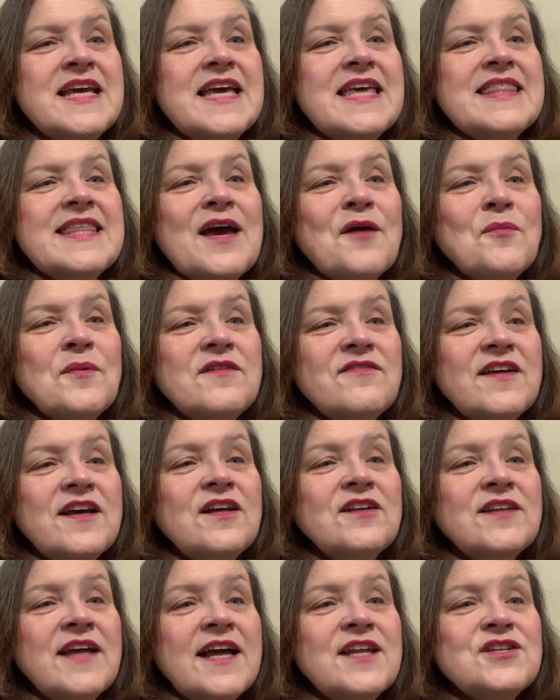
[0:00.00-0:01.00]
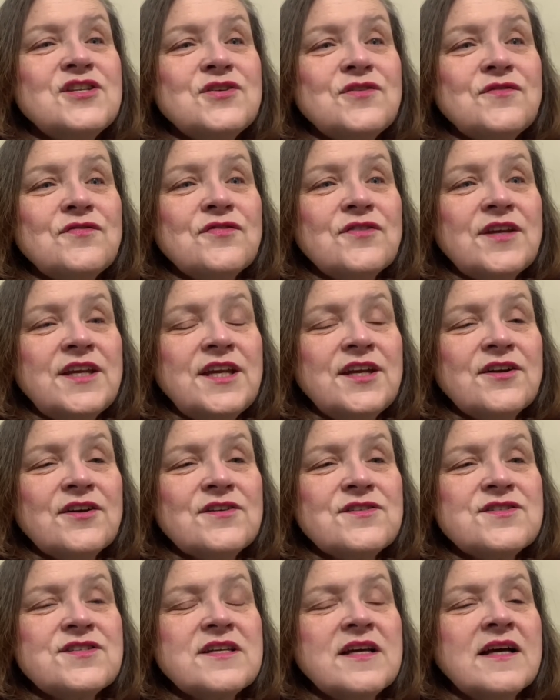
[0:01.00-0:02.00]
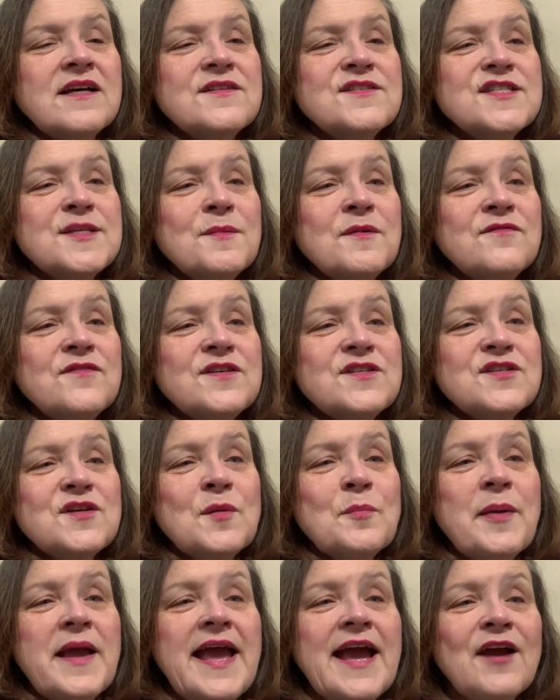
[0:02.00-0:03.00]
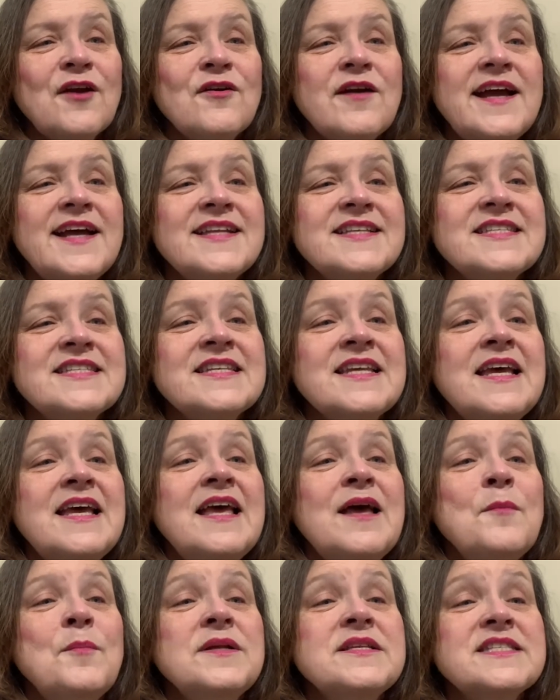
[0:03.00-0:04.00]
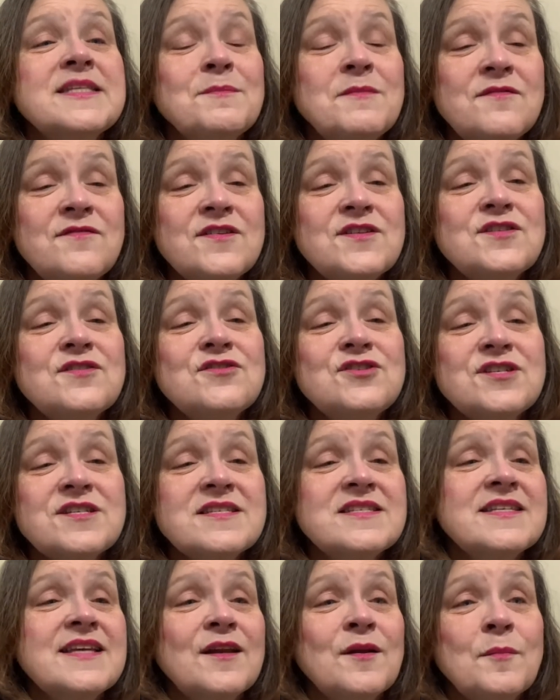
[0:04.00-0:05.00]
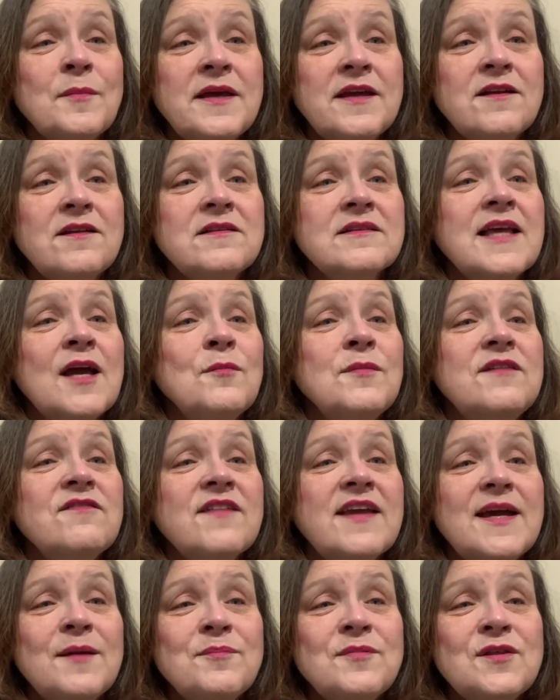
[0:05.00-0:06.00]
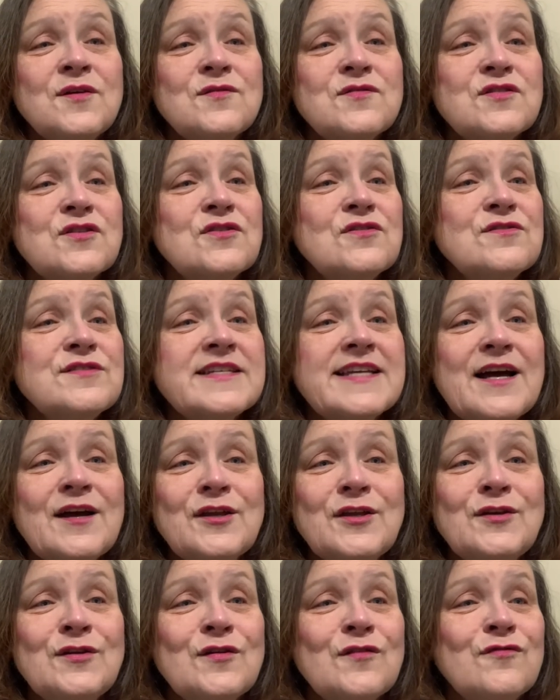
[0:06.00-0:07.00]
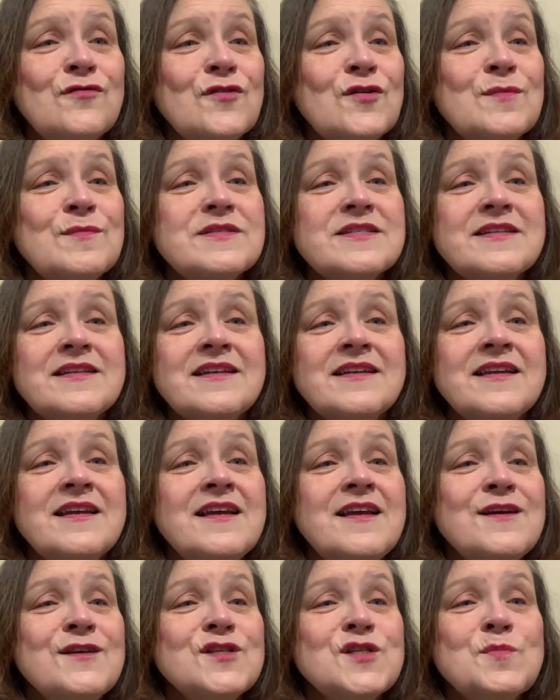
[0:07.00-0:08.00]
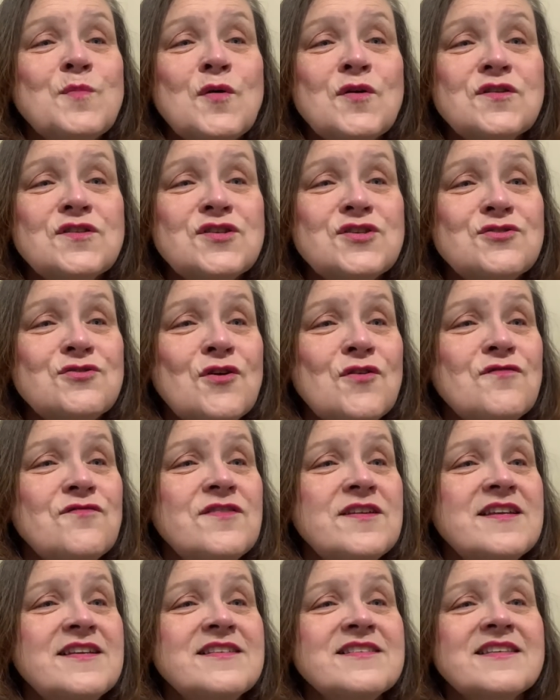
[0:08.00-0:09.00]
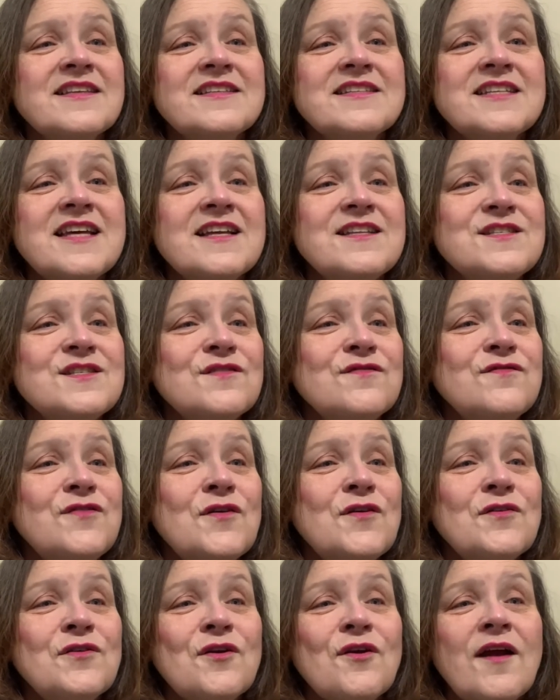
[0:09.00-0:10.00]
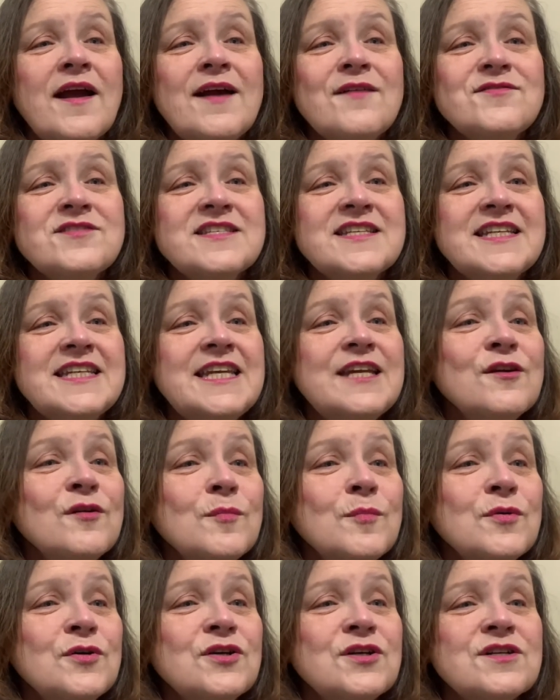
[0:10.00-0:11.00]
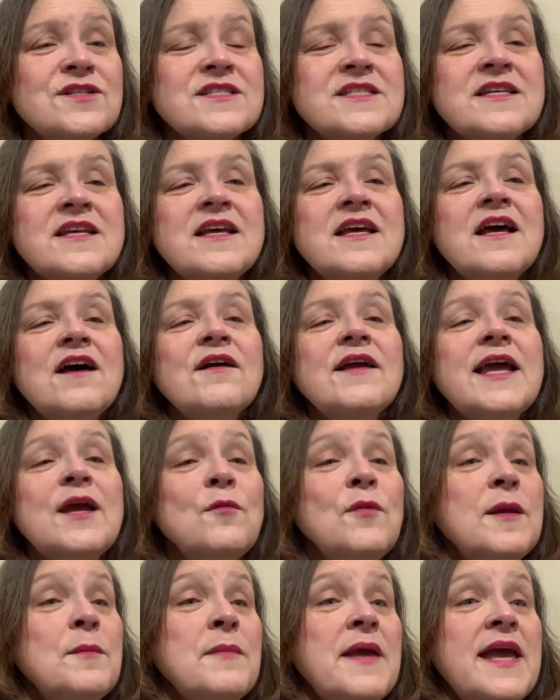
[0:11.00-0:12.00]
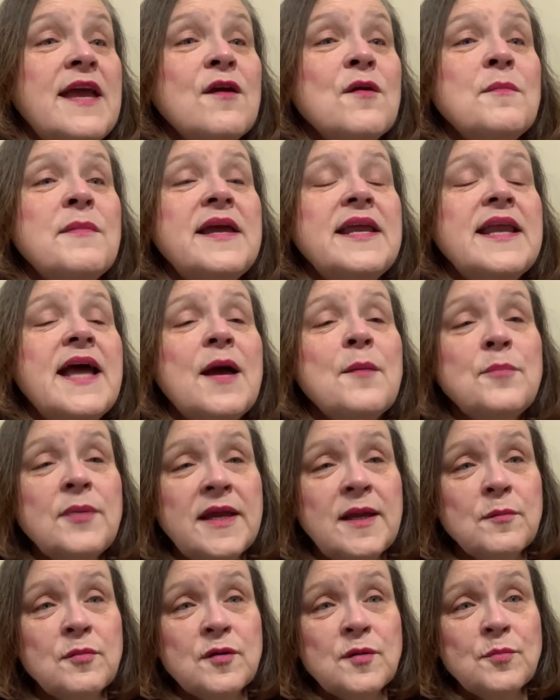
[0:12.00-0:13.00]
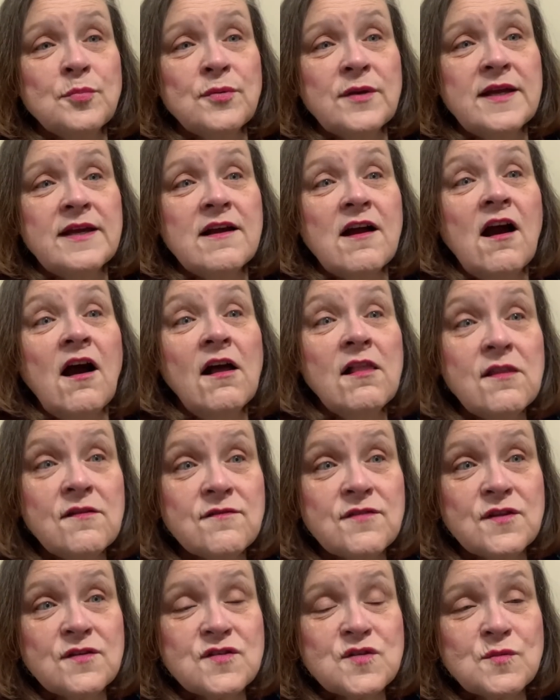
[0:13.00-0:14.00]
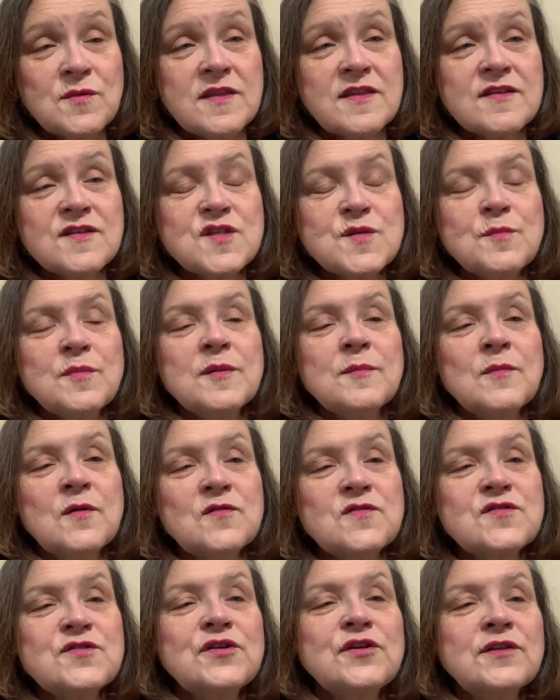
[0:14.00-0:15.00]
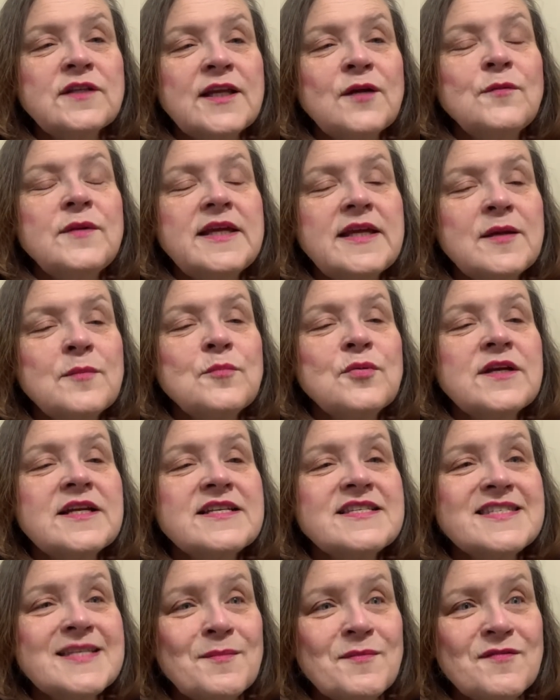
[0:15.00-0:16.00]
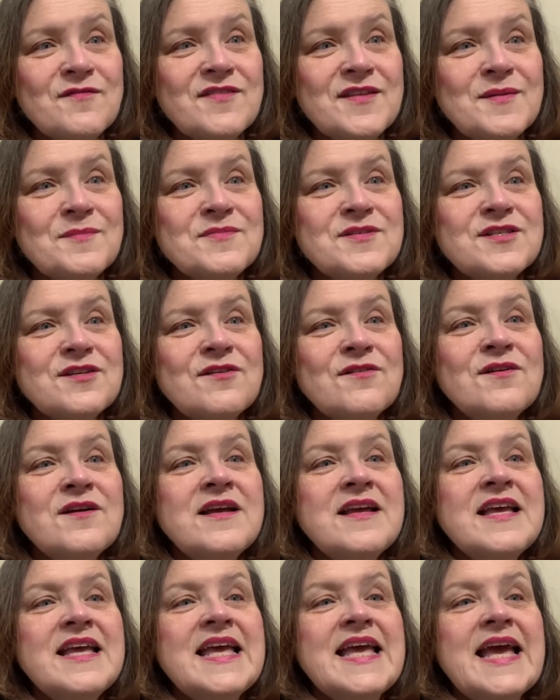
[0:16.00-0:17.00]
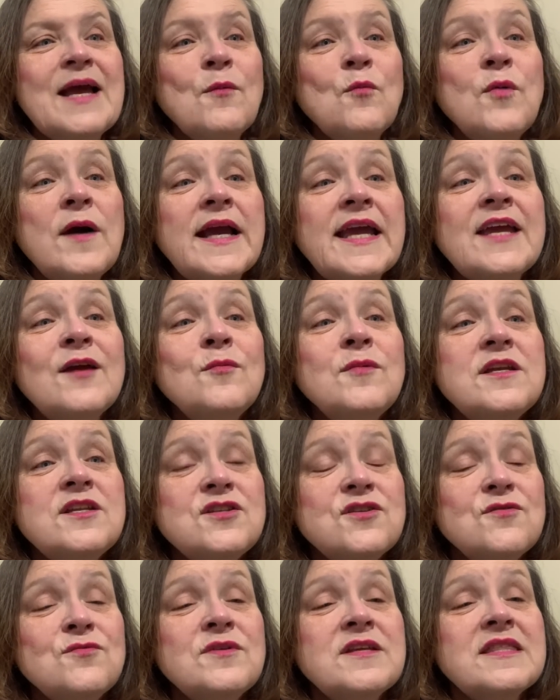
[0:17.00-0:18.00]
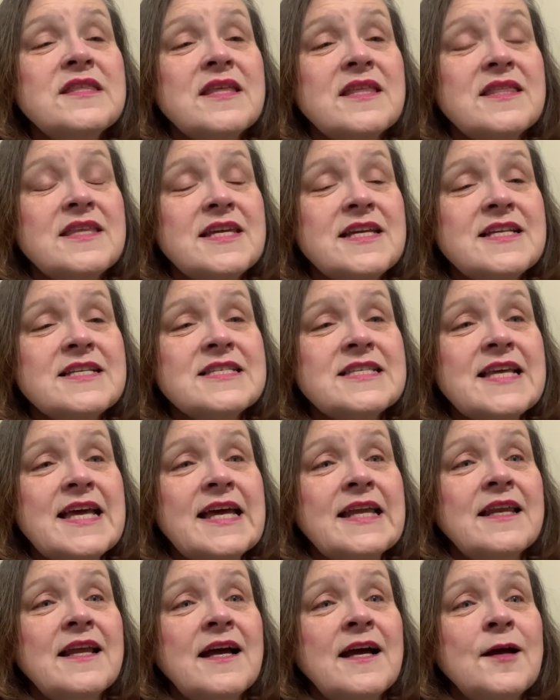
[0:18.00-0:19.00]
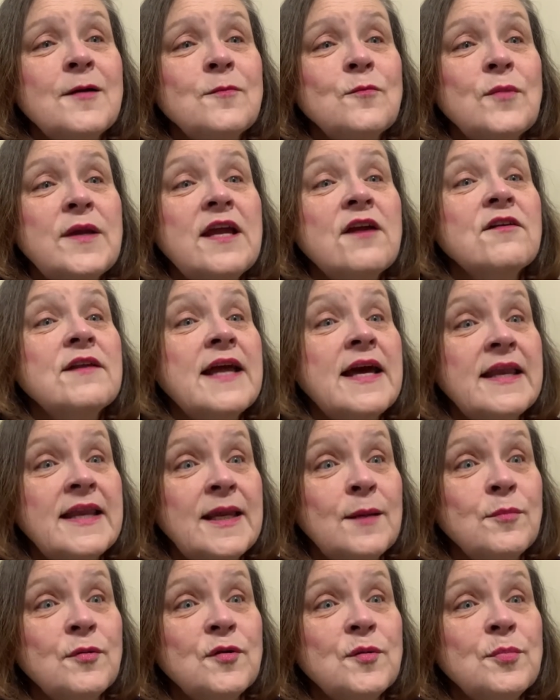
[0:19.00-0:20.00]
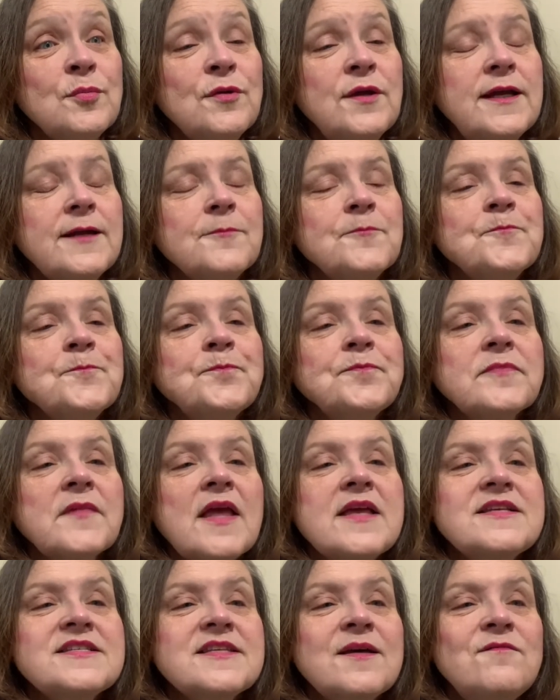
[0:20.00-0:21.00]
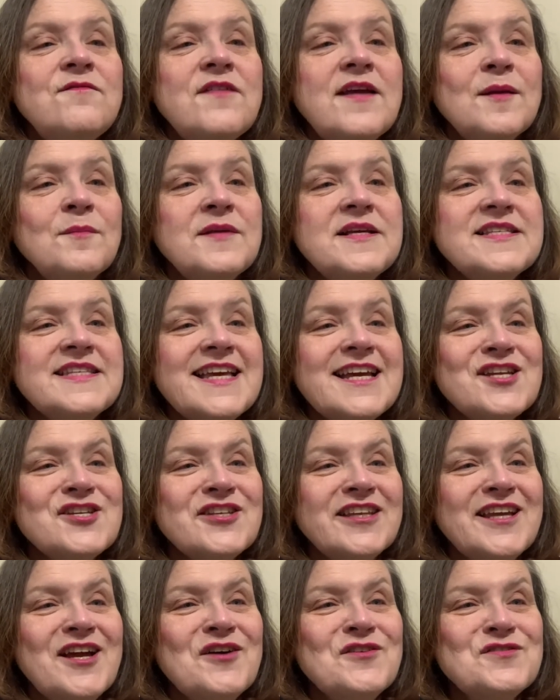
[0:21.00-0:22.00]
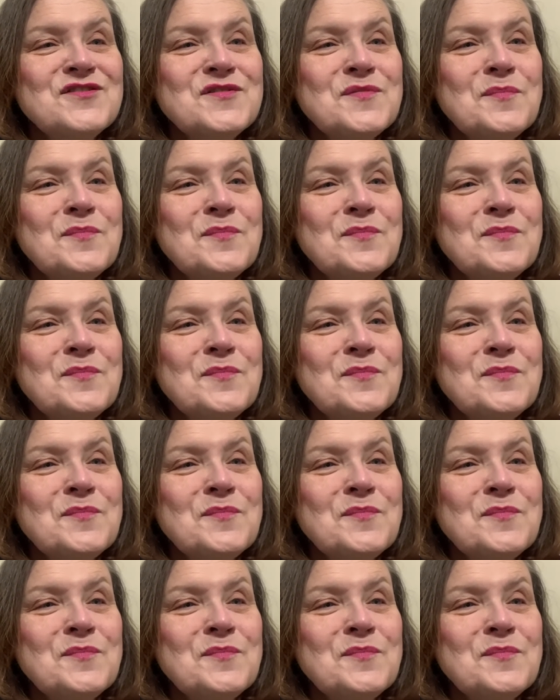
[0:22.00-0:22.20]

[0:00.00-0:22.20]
that we've held on to for years. Some of us are pack rats, but some of us are just sentimental. And we've kept those Girl Scout uniforms and sports trophies and tons of photographs and yearbooks. Okay, we may or may not be able to bring all of those with us, but most certainly we can bring some of them. So what can we do with the things that we are not able to bring? Some families actually host a